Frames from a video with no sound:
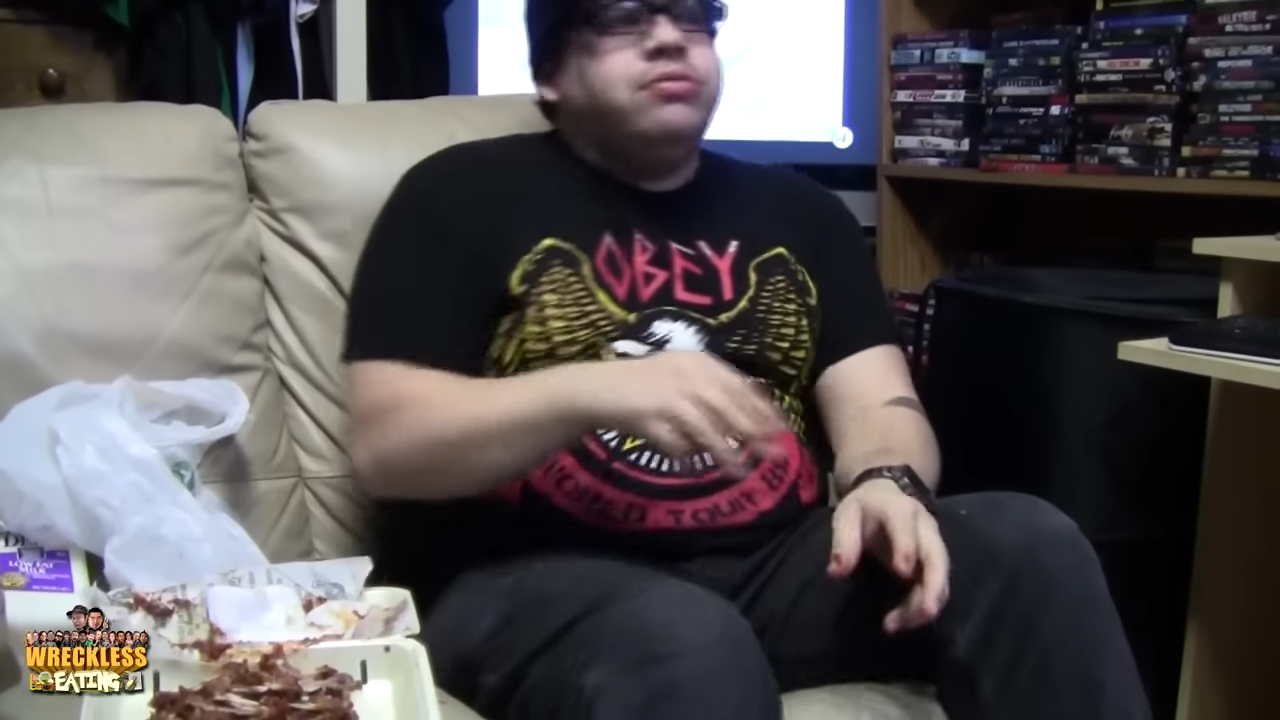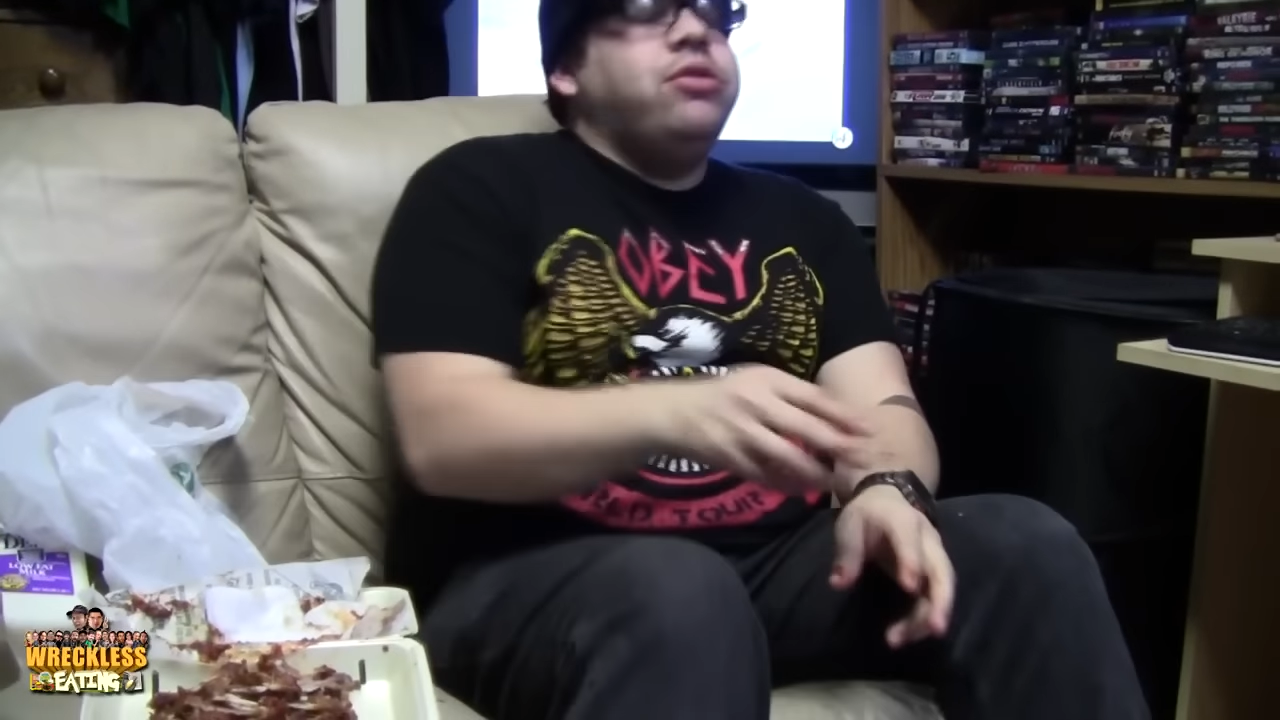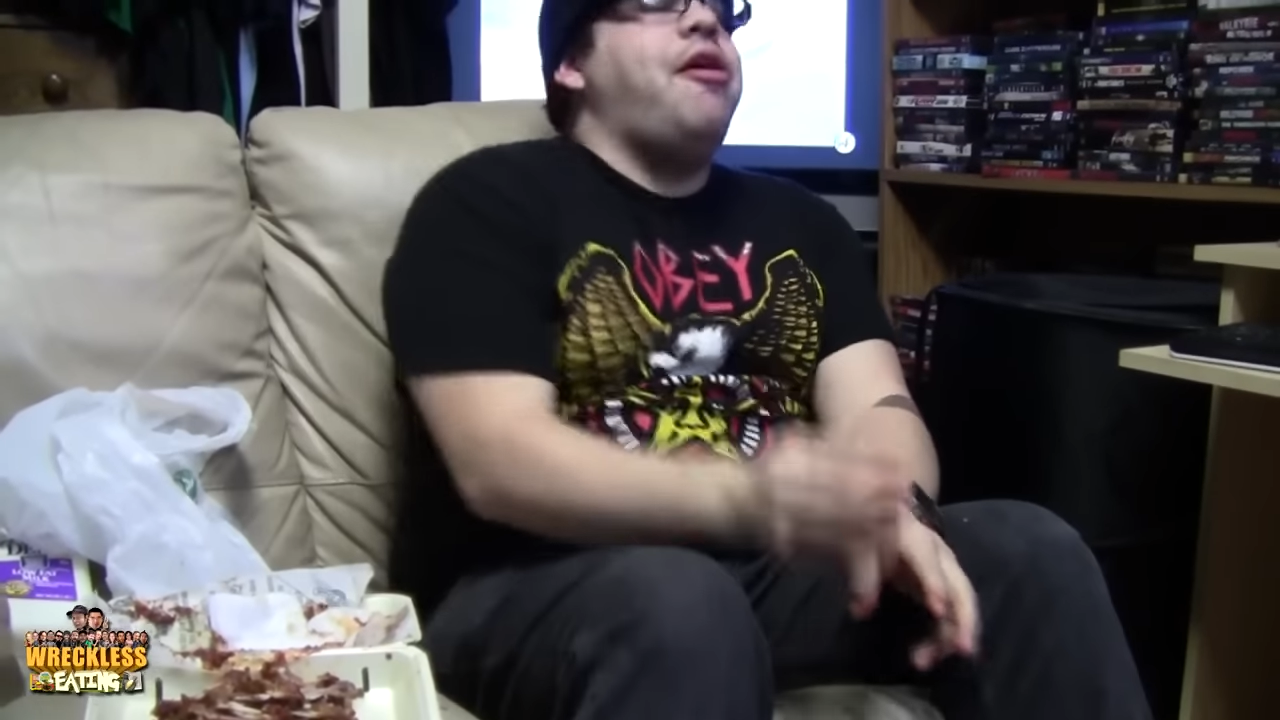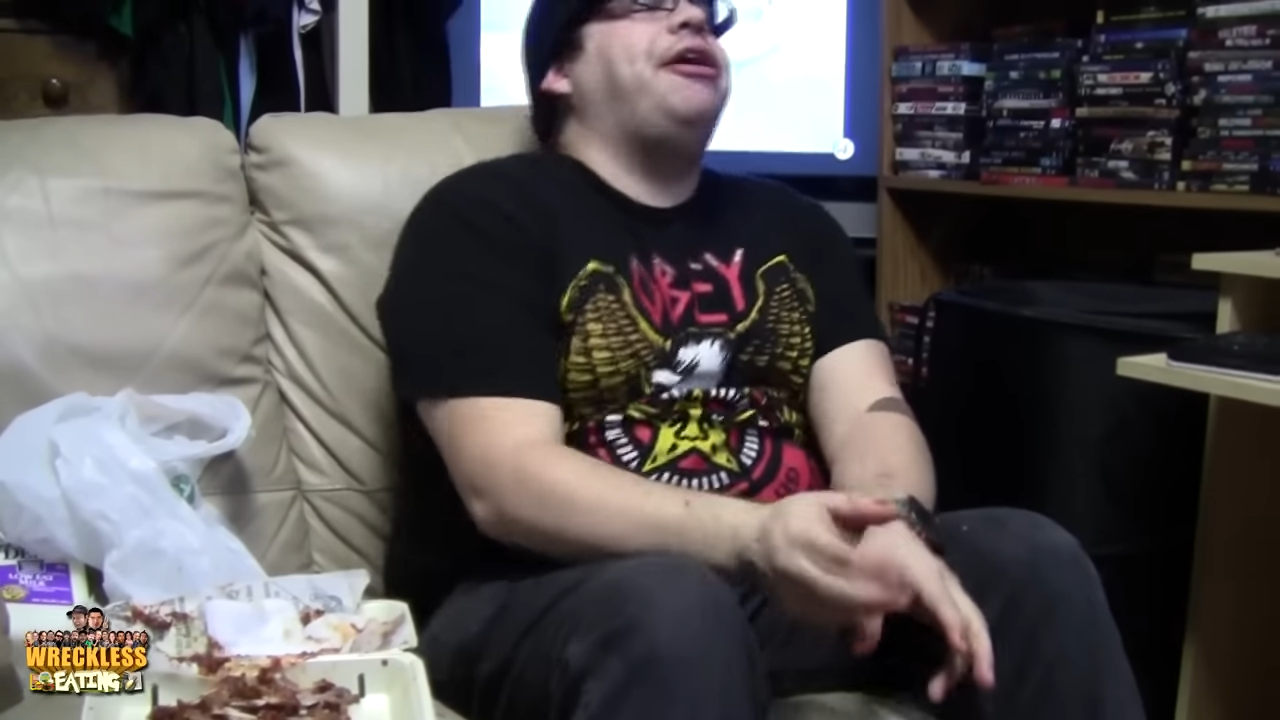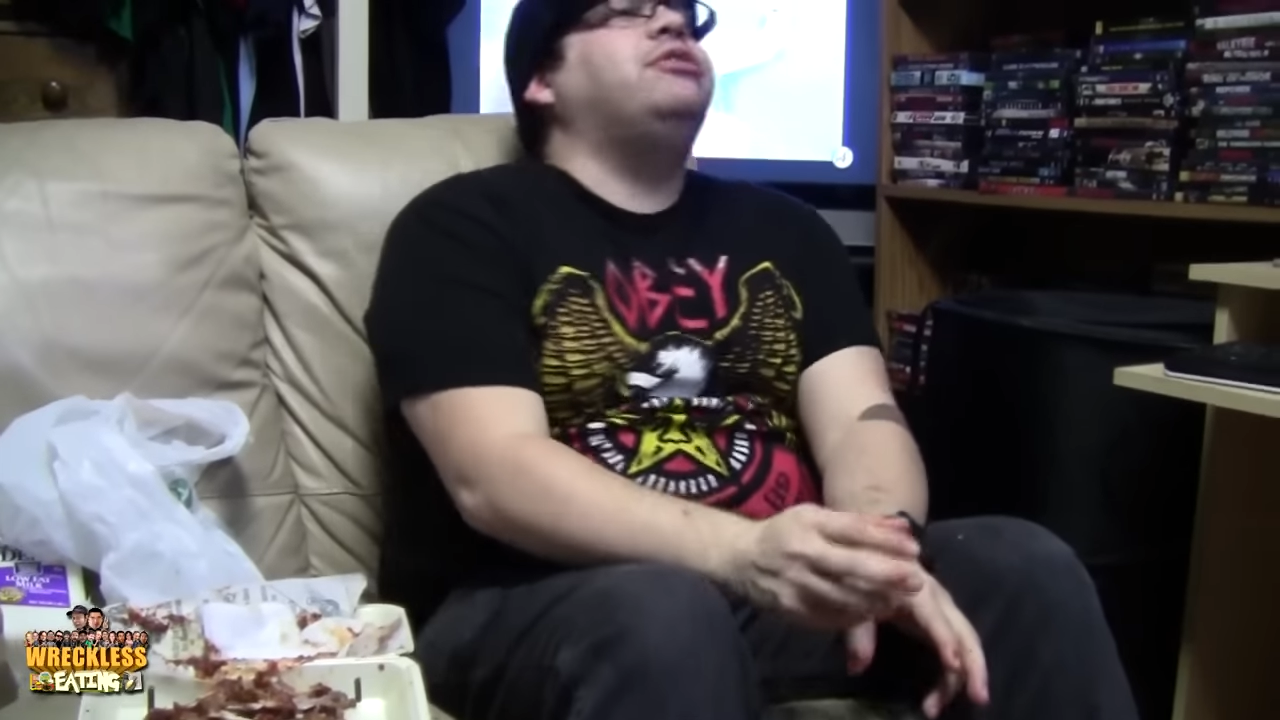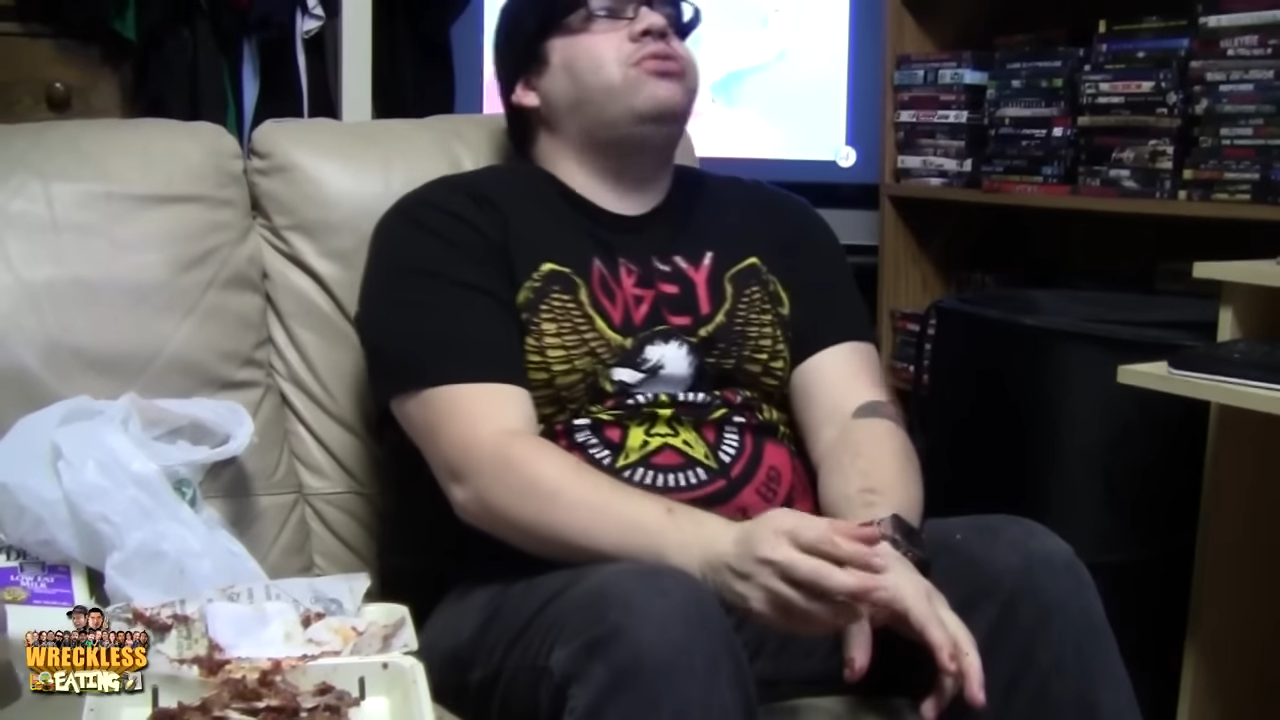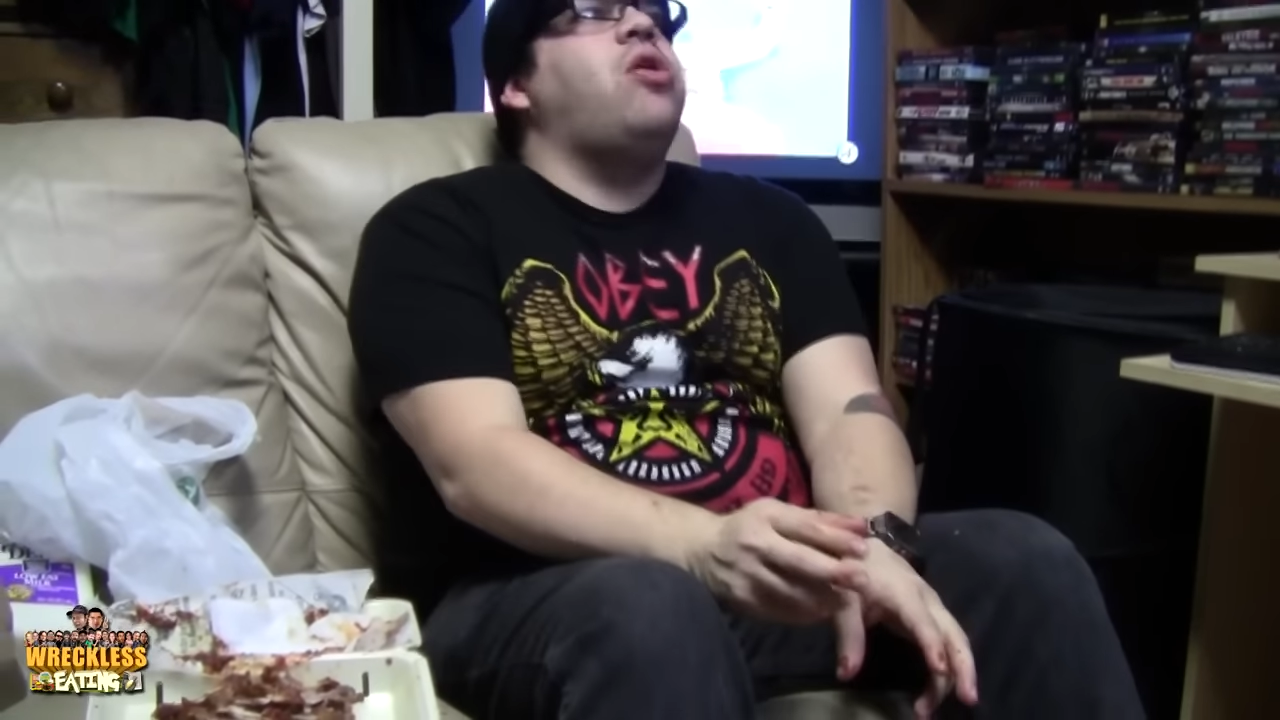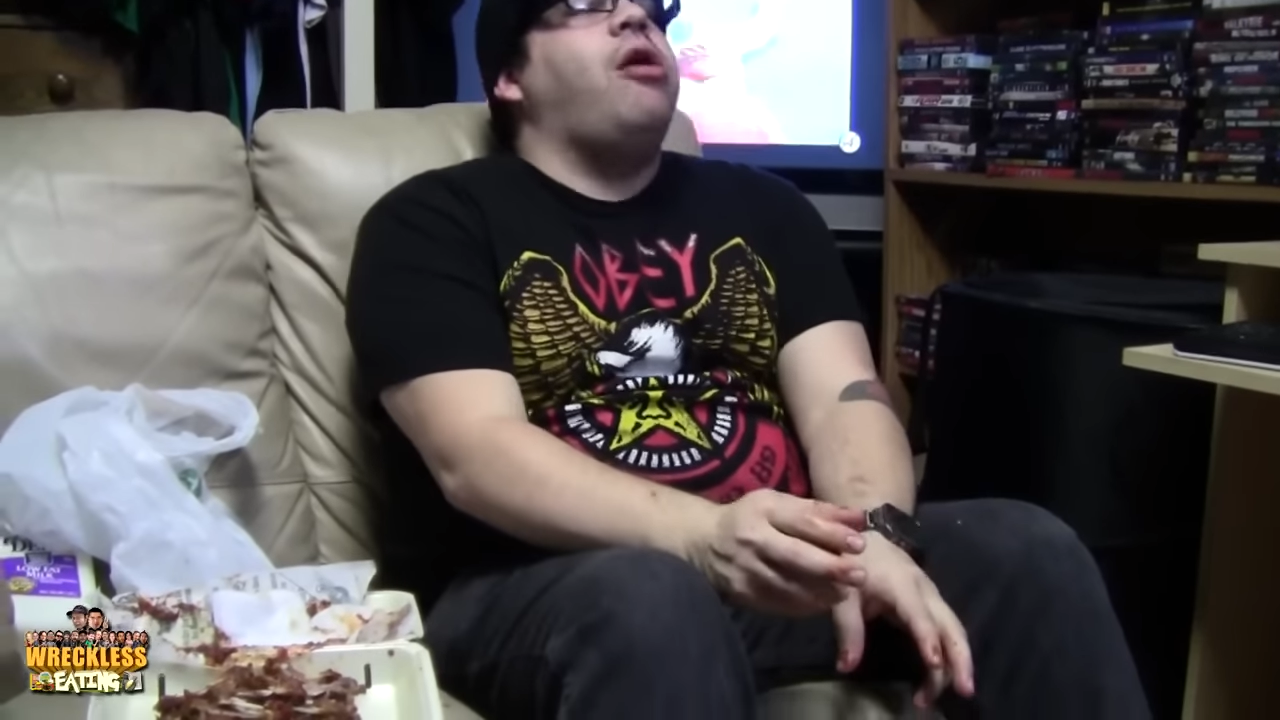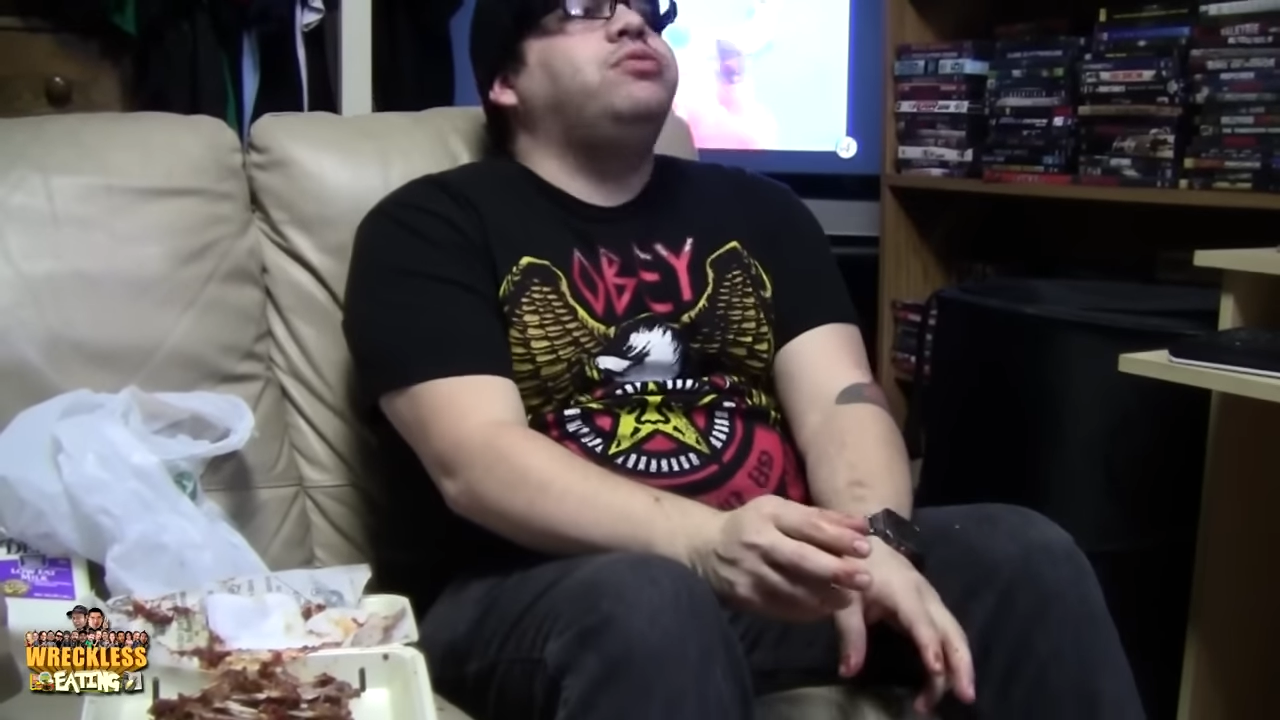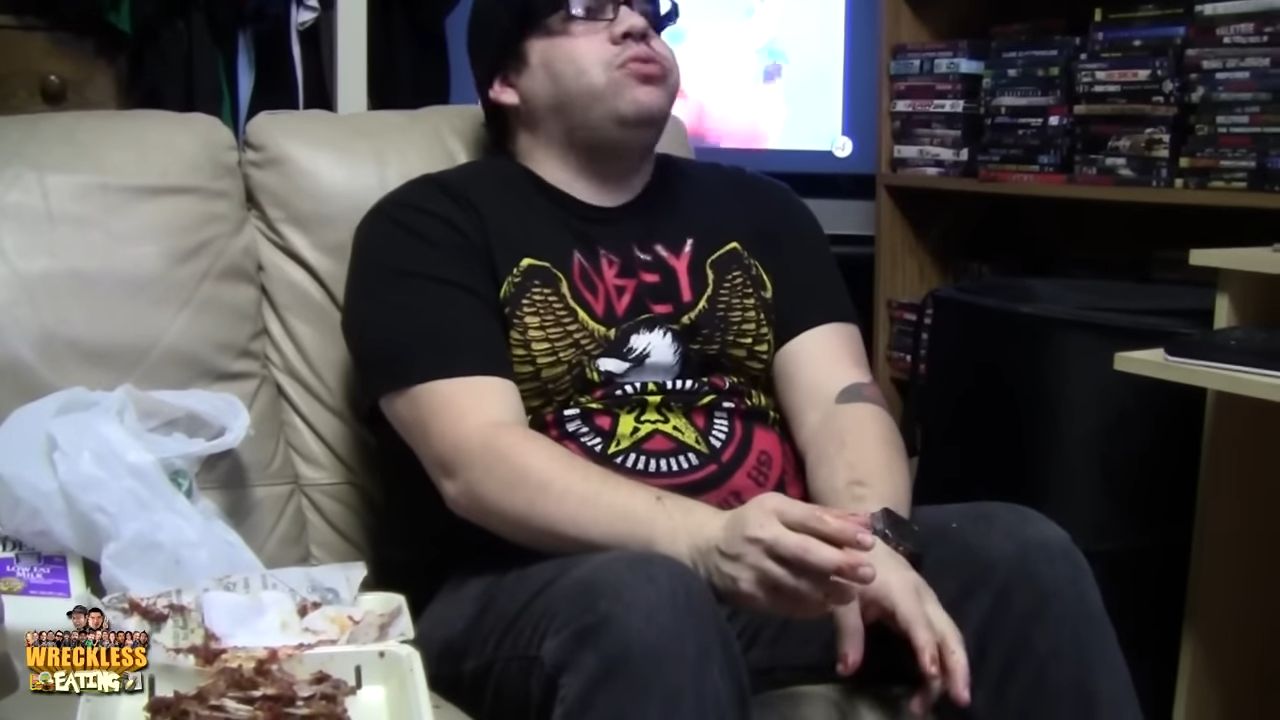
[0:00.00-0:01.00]

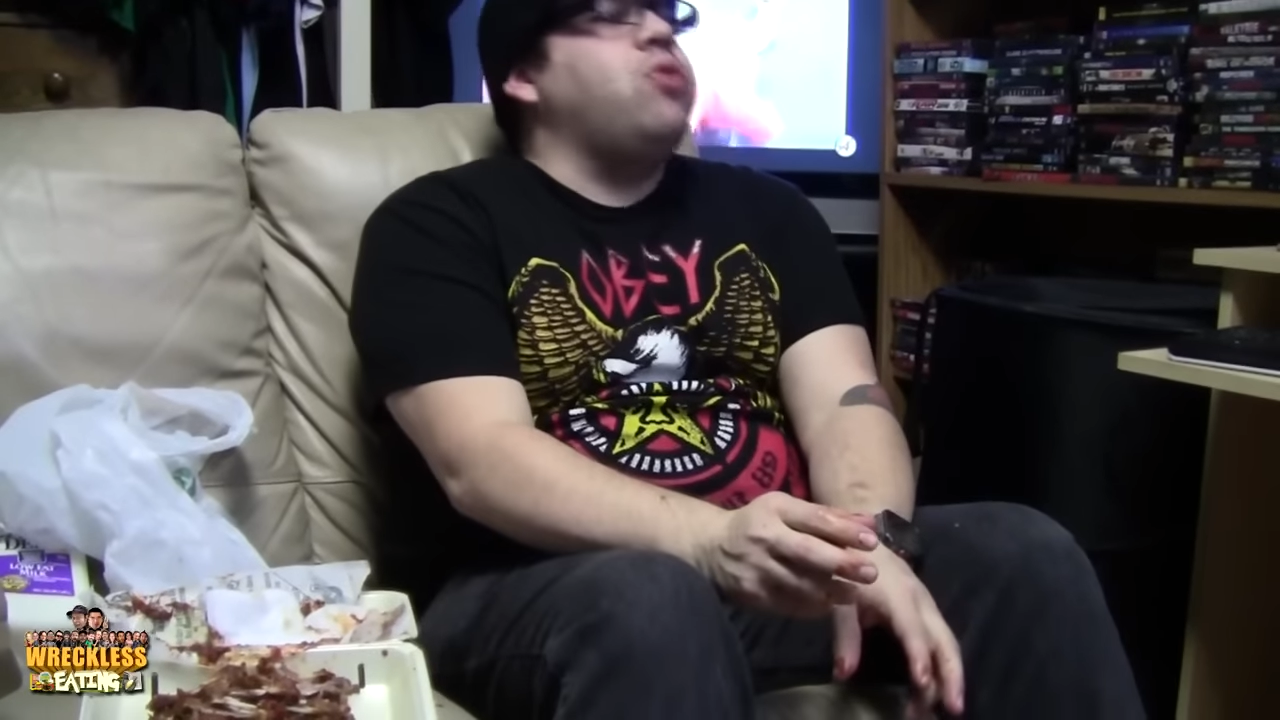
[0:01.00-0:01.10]
35 seconds.